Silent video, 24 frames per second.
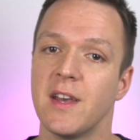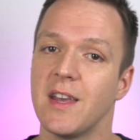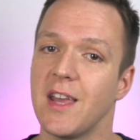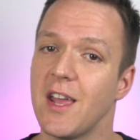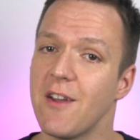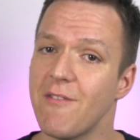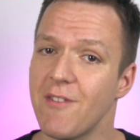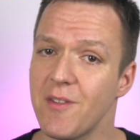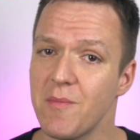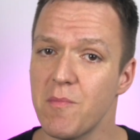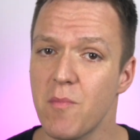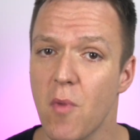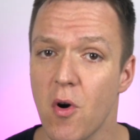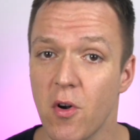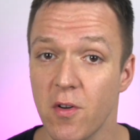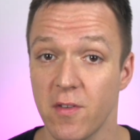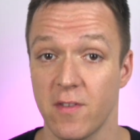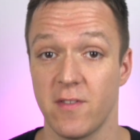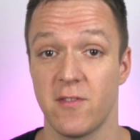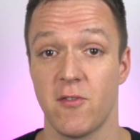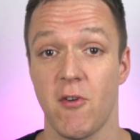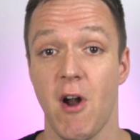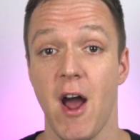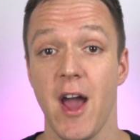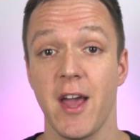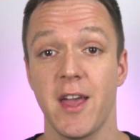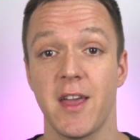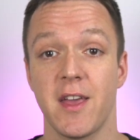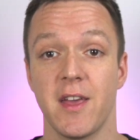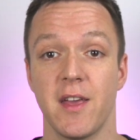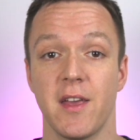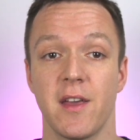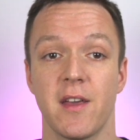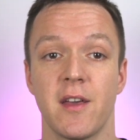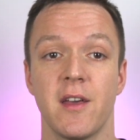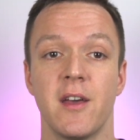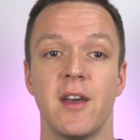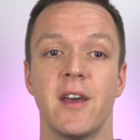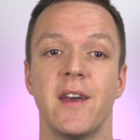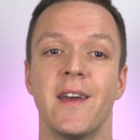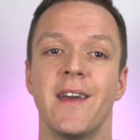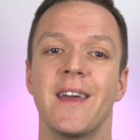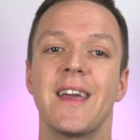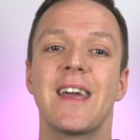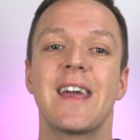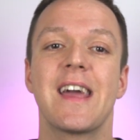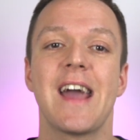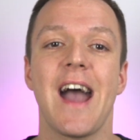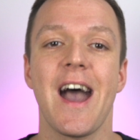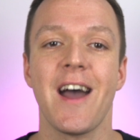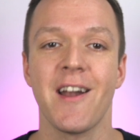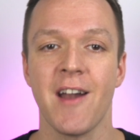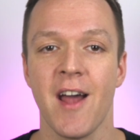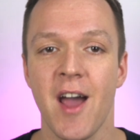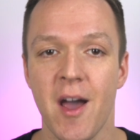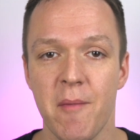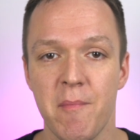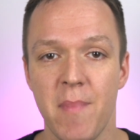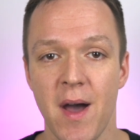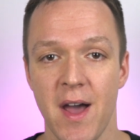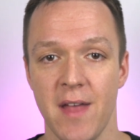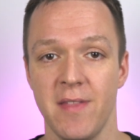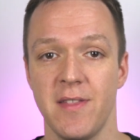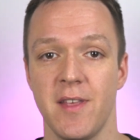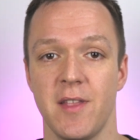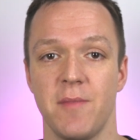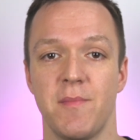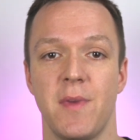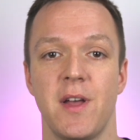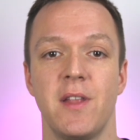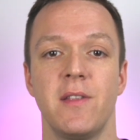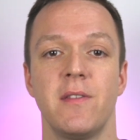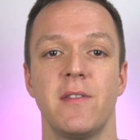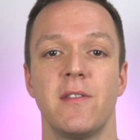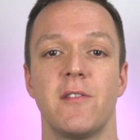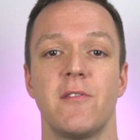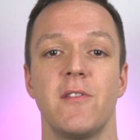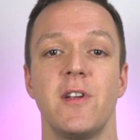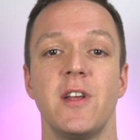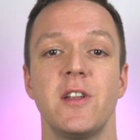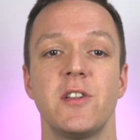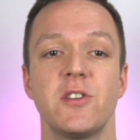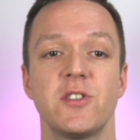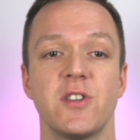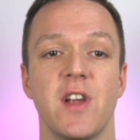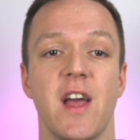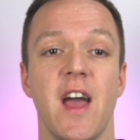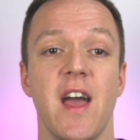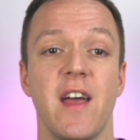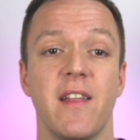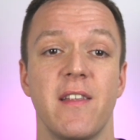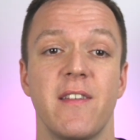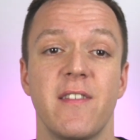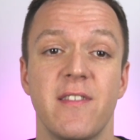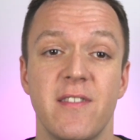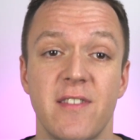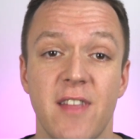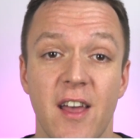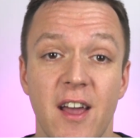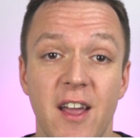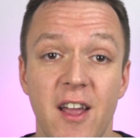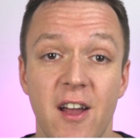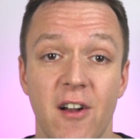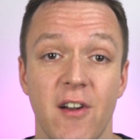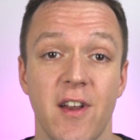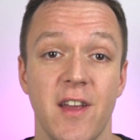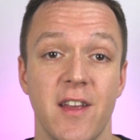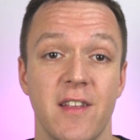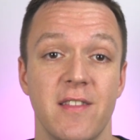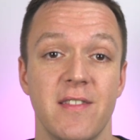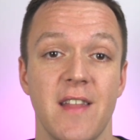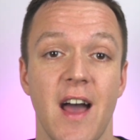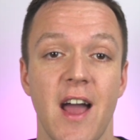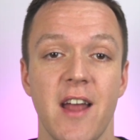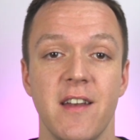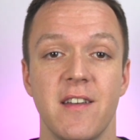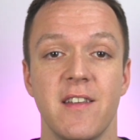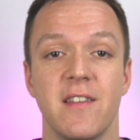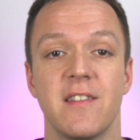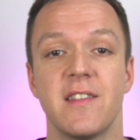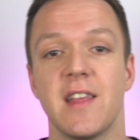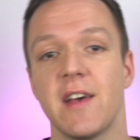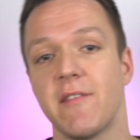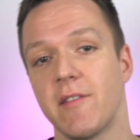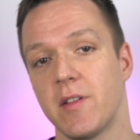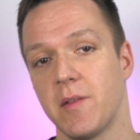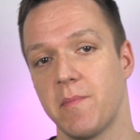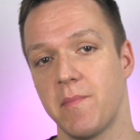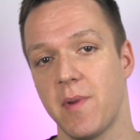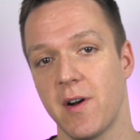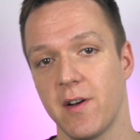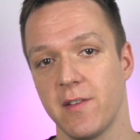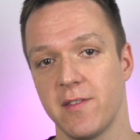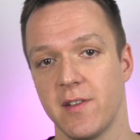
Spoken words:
Even more striking, car abandonment reached a staggering 97%